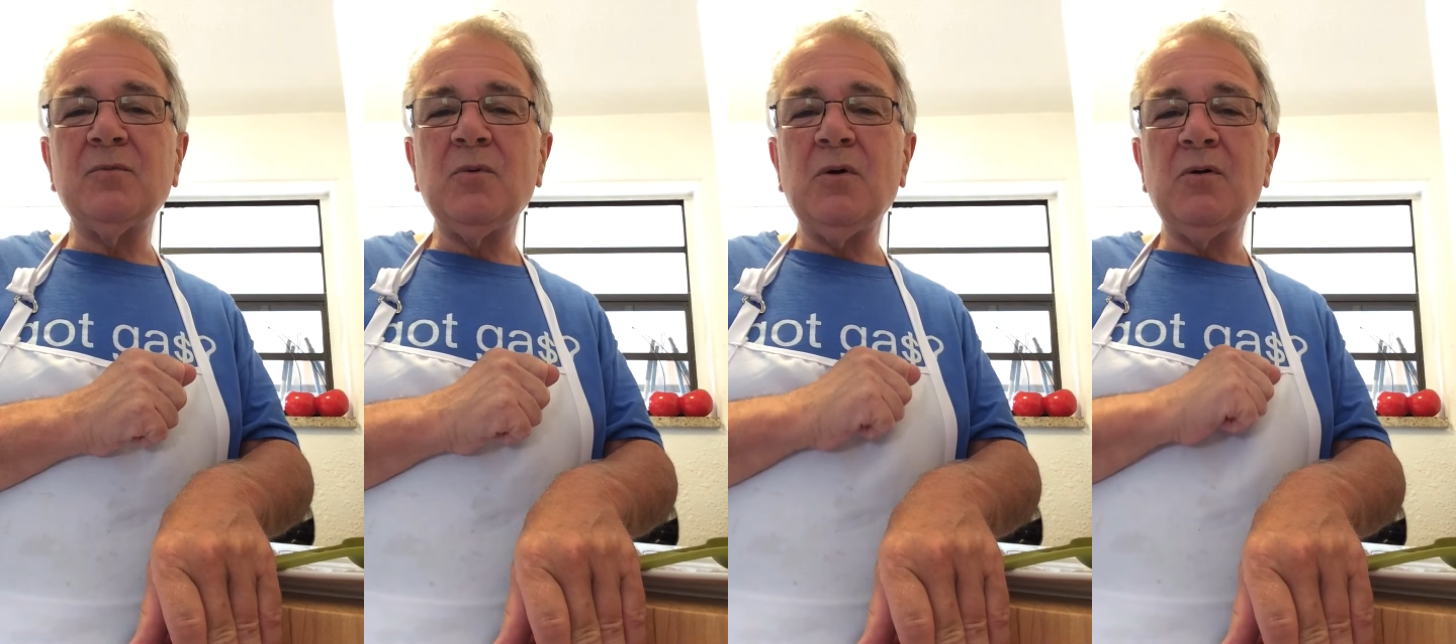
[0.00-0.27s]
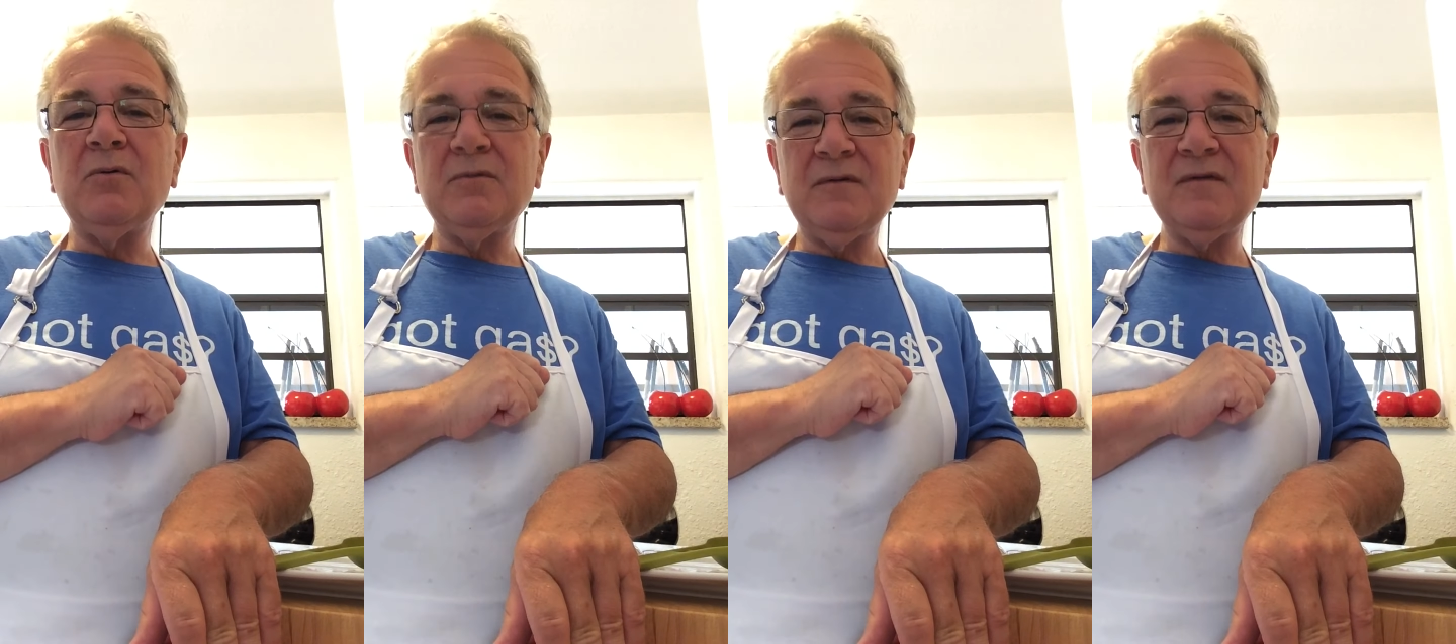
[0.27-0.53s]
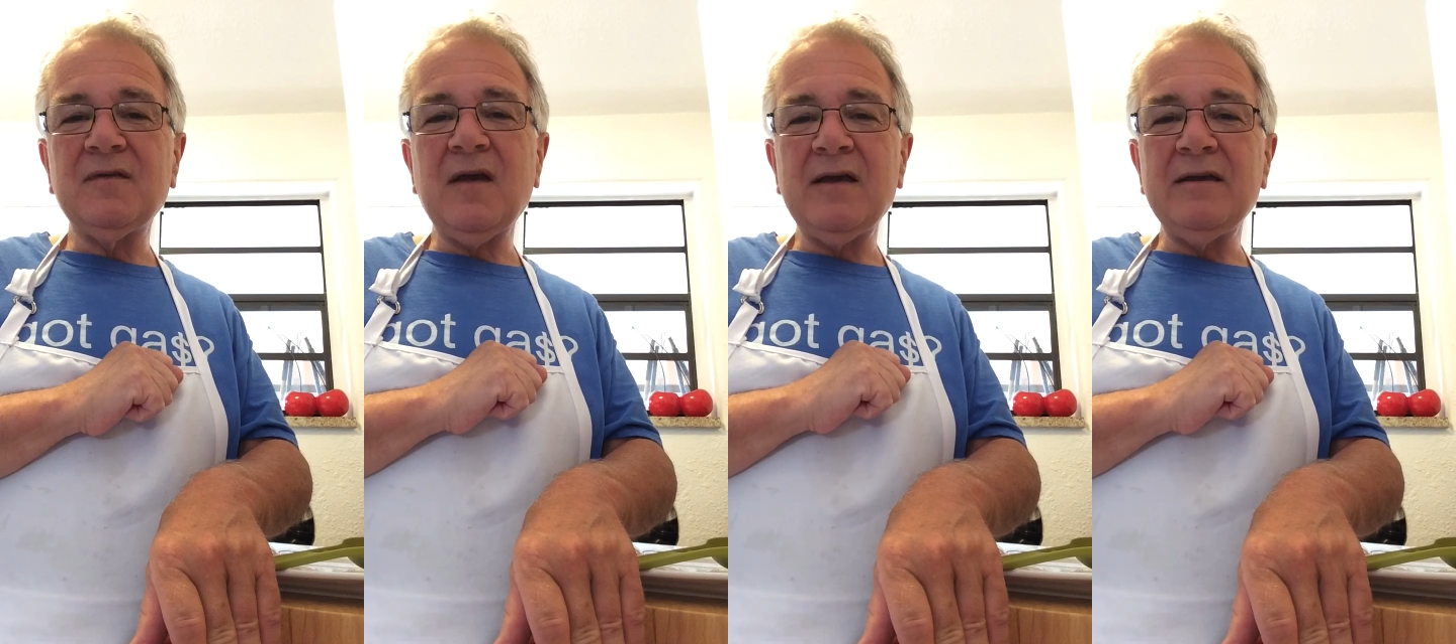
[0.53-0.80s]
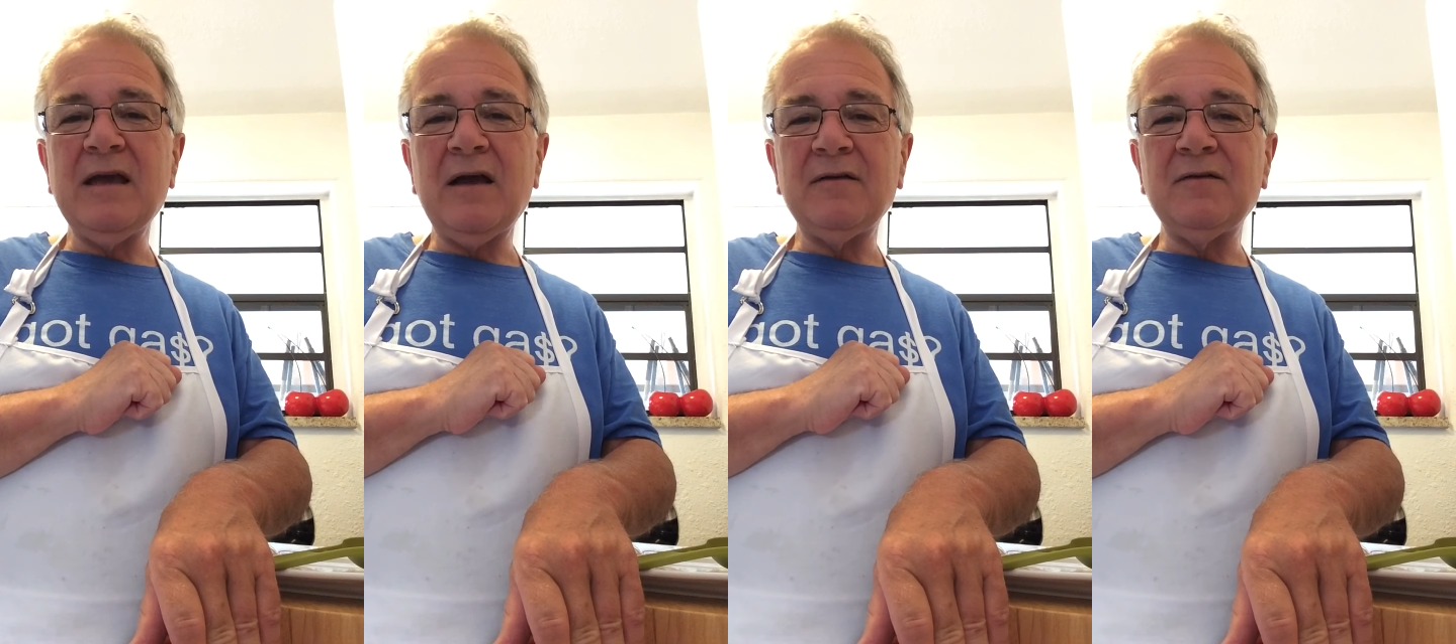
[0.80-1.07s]
will say
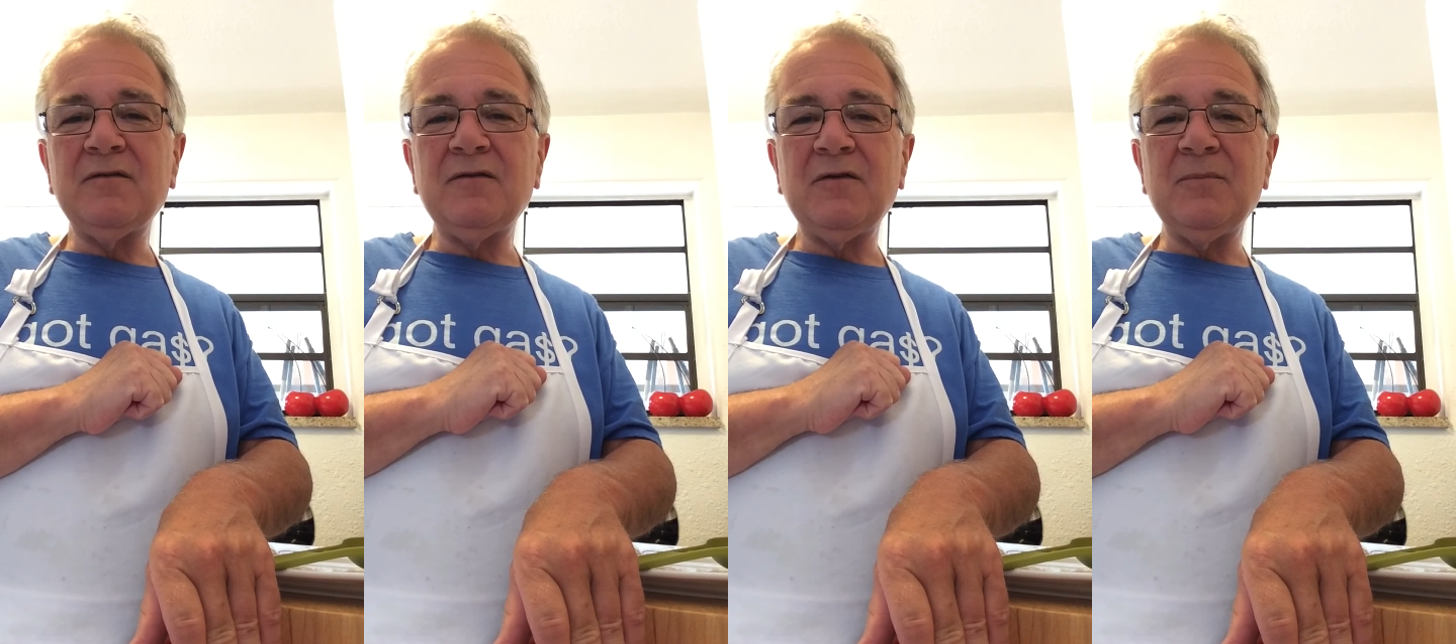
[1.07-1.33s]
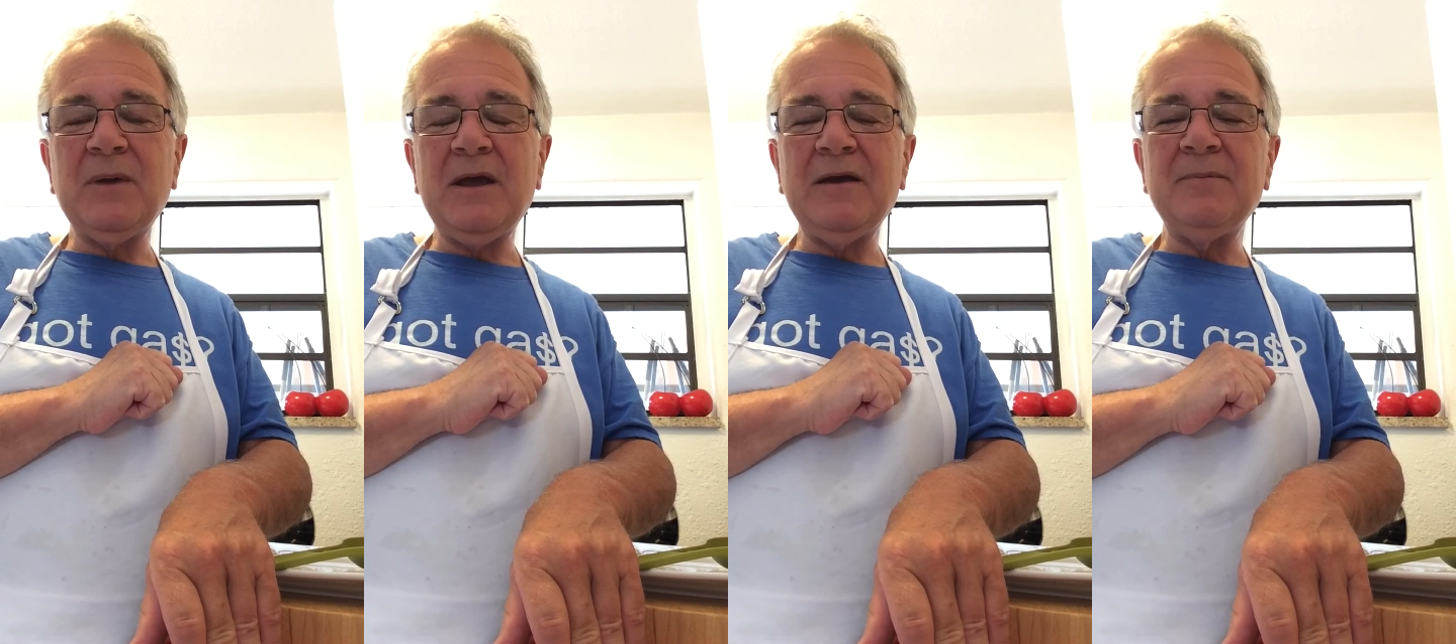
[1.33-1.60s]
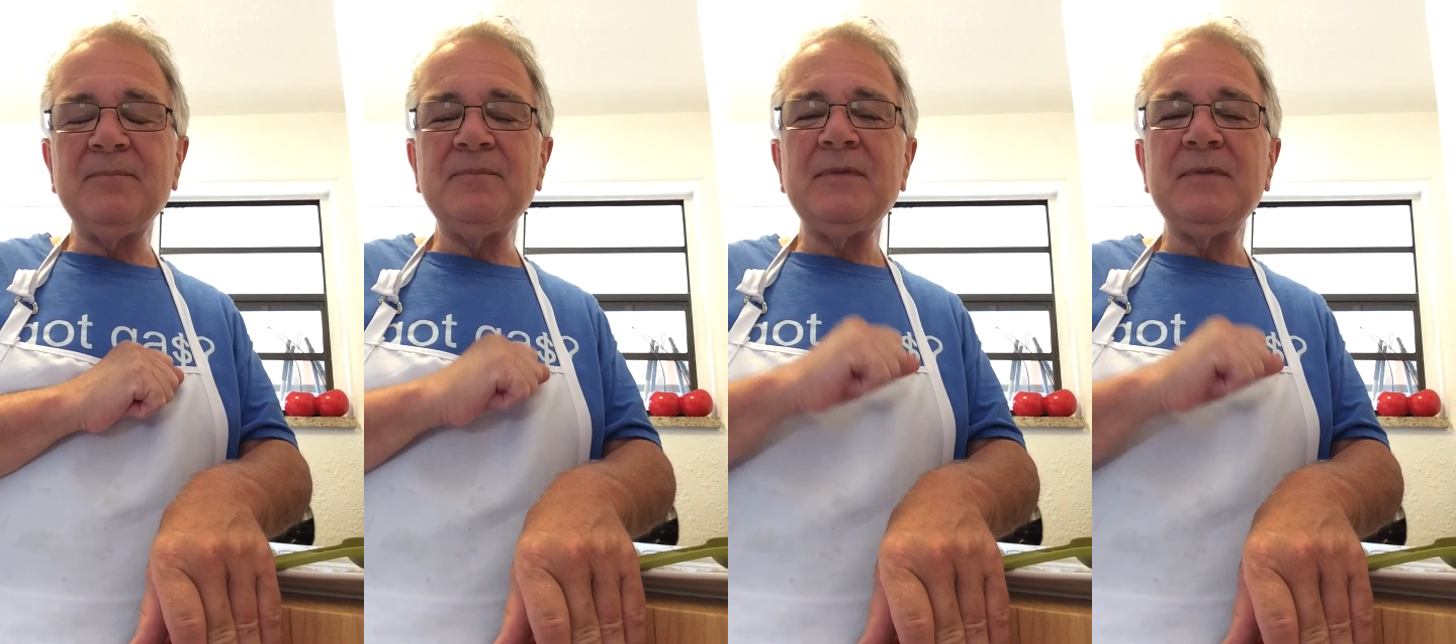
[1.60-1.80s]
yes to me.